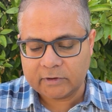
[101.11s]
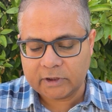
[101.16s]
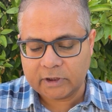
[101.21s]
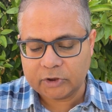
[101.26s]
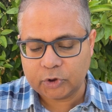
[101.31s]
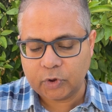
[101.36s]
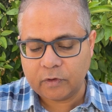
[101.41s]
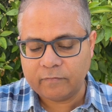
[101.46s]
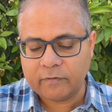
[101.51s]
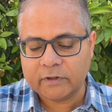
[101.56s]

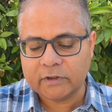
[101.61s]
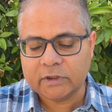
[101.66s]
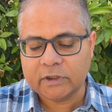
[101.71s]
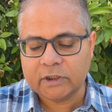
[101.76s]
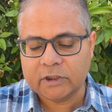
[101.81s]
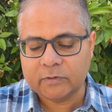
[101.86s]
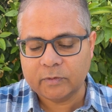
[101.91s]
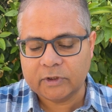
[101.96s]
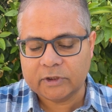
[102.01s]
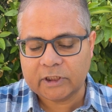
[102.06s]
such
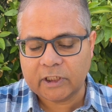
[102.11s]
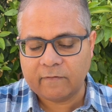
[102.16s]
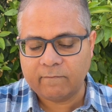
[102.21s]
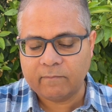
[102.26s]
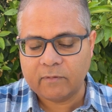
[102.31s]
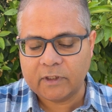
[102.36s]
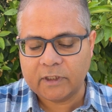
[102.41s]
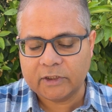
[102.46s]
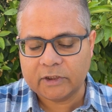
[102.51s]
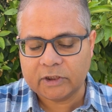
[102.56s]
universities which have
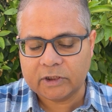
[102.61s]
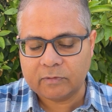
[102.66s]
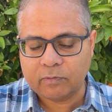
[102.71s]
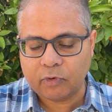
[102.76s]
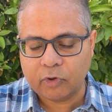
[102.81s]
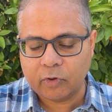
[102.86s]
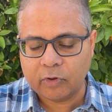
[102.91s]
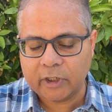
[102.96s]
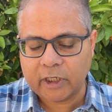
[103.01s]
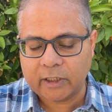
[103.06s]
PhD
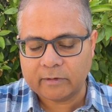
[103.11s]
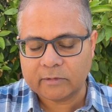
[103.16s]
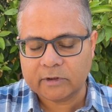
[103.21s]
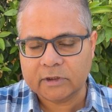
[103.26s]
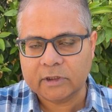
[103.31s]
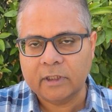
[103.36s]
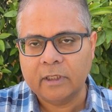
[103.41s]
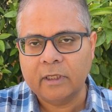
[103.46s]
programs.